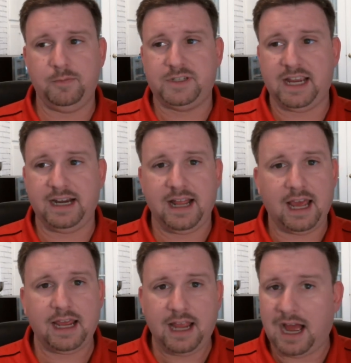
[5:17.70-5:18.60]
saying,
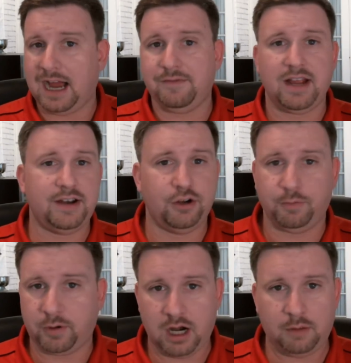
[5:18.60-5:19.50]
hey, I've got
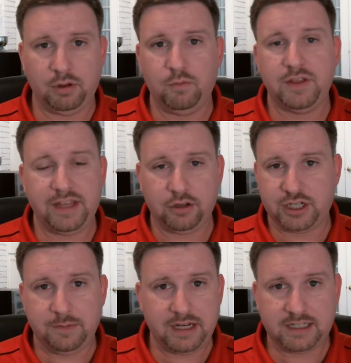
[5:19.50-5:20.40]
no problem with
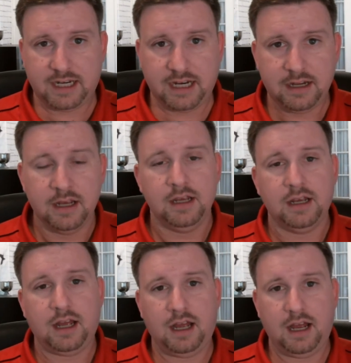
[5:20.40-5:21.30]
LGBT
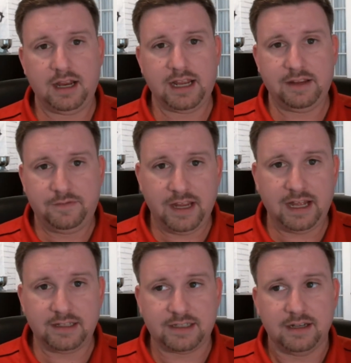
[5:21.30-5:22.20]

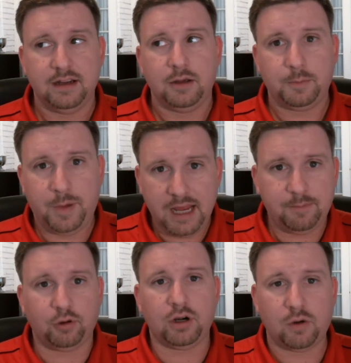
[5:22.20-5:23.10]
events,
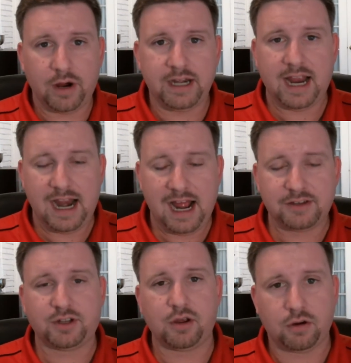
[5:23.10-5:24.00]
people are going to
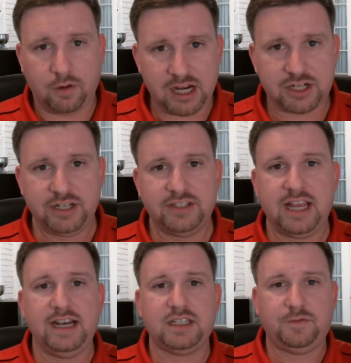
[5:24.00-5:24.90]
ask questions.
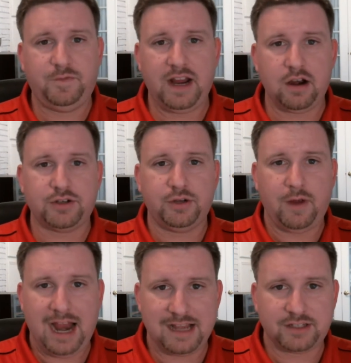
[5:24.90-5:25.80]
And it's fair
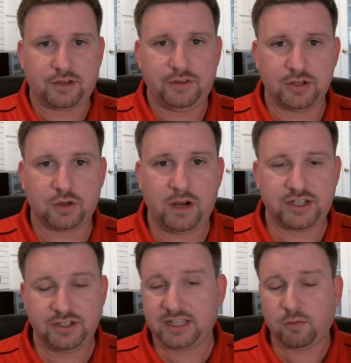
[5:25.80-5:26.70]
to ask those
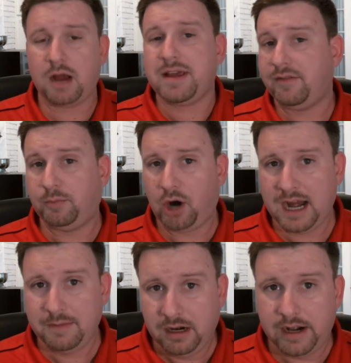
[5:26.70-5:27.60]
questions. That's why we have a
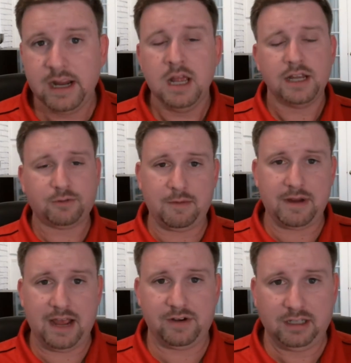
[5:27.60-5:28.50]
primary. It's why
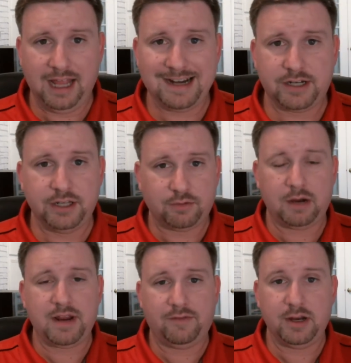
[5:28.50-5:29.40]
we have an election. It's
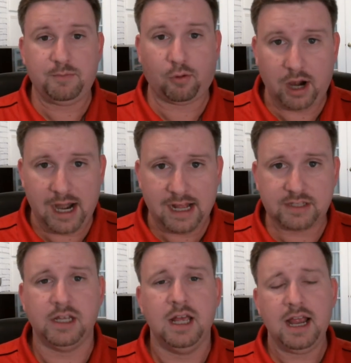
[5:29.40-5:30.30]
why we have a
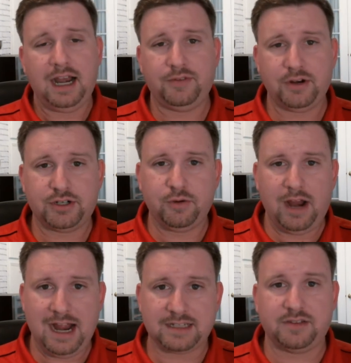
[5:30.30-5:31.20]
press out there
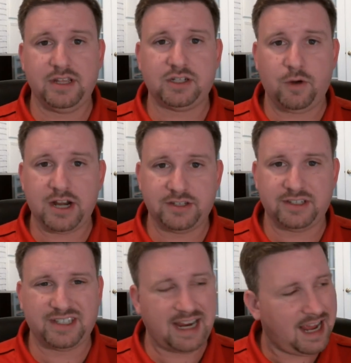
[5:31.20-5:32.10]
to ask these
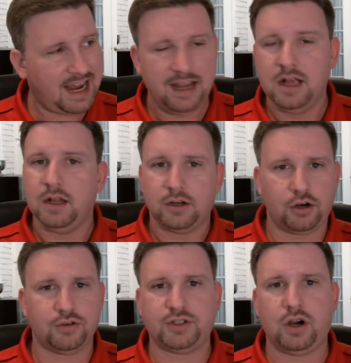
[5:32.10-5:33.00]
questions and say, hey,
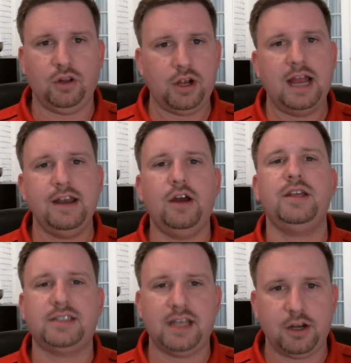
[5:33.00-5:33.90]
Colonel Starr, look, I know
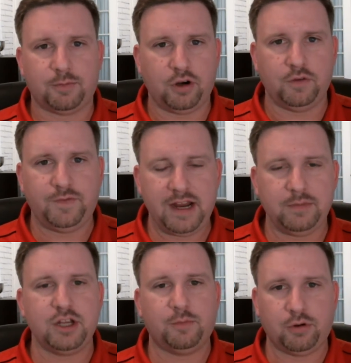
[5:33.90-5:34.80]
you say you're
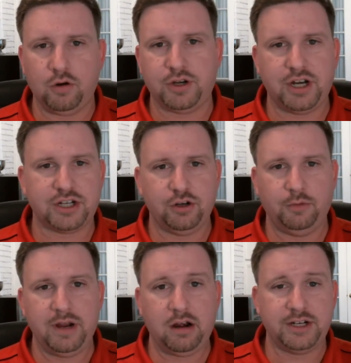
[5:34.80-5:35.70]
pro-family, you're
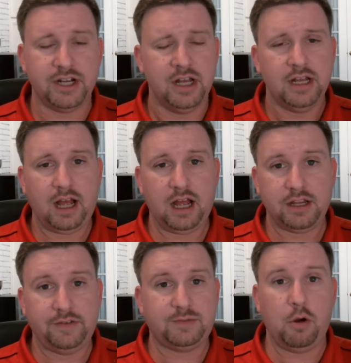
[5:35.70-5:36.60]
pro-traditional marriage,
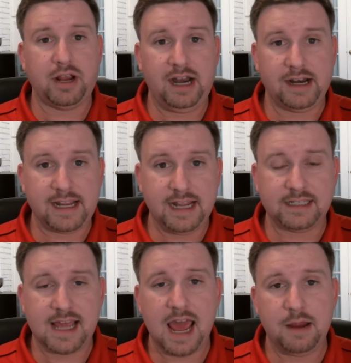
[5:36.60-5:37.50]
you've spoken out
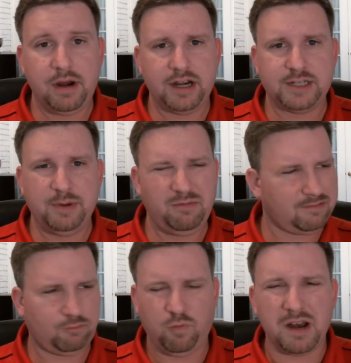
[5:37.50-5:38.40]
against gay marriage, but
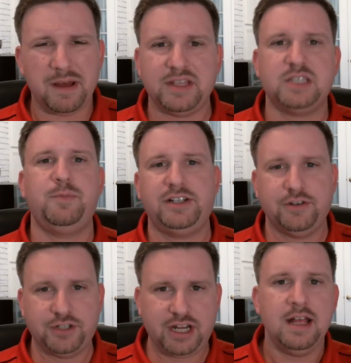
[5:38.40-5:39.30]
what about these
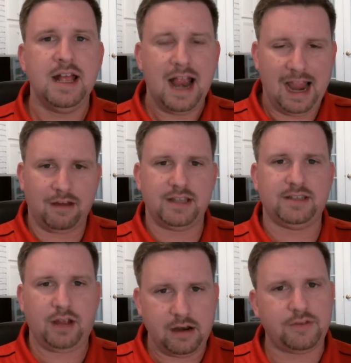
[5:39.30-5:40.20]
pictures? How
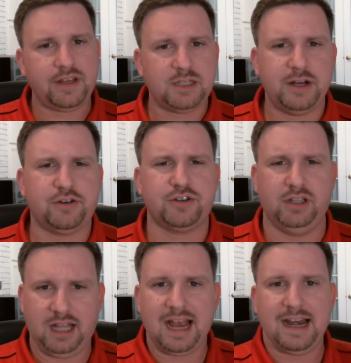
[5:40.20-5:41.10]
do these pictures
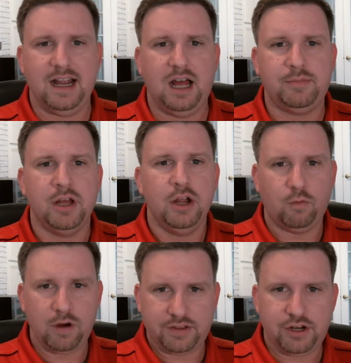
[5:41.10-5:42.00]
line up
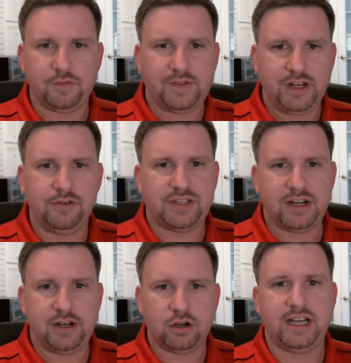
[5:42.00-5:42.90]
with your views
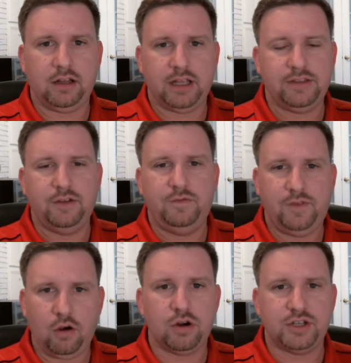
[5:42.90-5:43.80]
that you're telling the
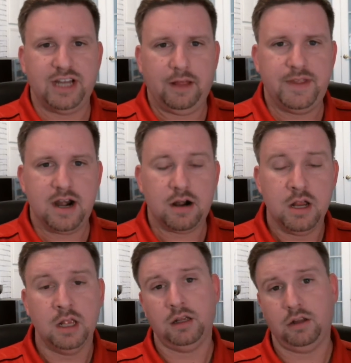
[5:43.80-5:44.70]
voters out there?
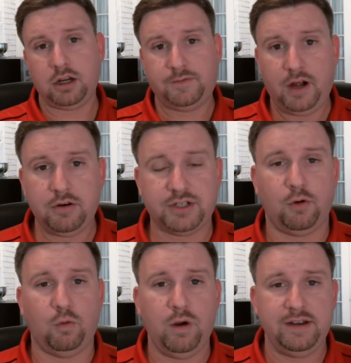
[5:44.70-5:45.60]
Look, folks,
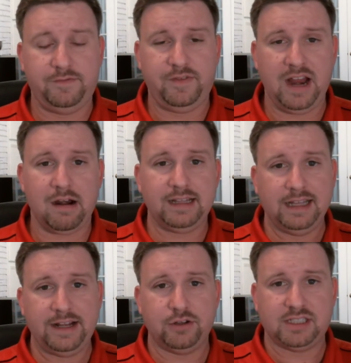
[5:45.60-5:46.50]
when very
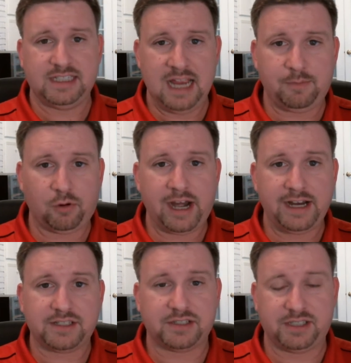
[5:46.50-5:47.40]
little
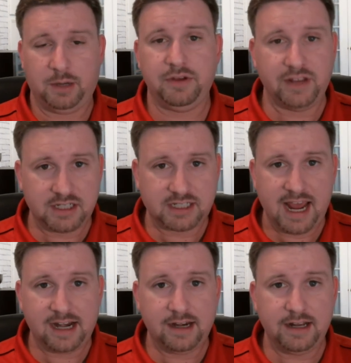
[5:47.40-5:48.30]
separates some of these
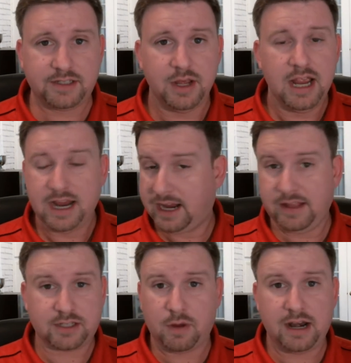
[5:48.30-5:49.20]
candidates, and
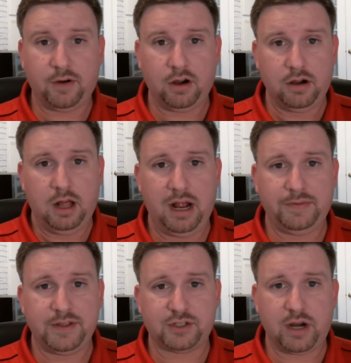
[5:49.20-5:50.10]
that's what I've heard
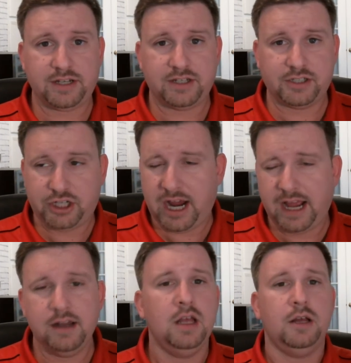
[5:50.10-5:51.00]
about this race, is,
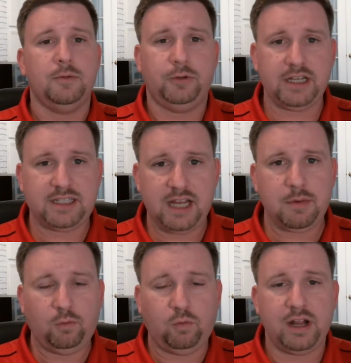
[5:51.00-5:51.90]
Chad, please tell
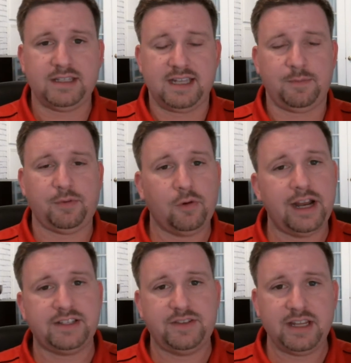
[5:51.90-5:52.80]
me what
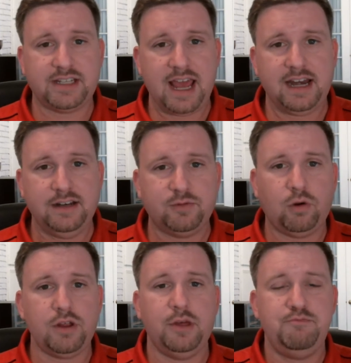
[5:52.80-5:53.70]
separates these candidates.
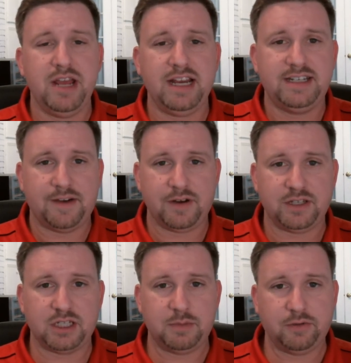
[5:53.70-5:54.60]
What are the big
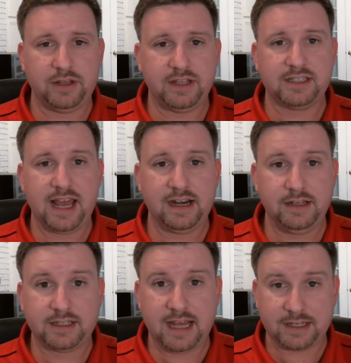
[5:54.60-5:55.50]
differences between these
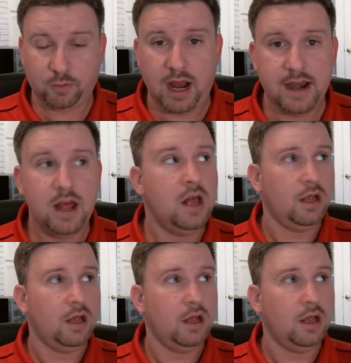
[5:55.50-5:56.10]
candidates? Guess what?